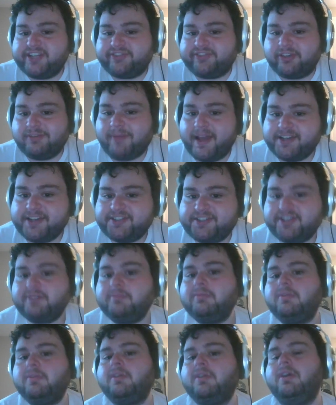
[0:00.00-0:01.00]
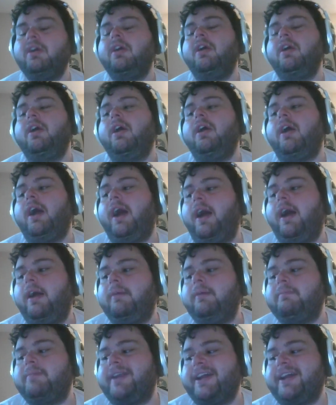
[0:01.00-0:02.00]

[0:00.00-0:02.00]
for a matchup. But I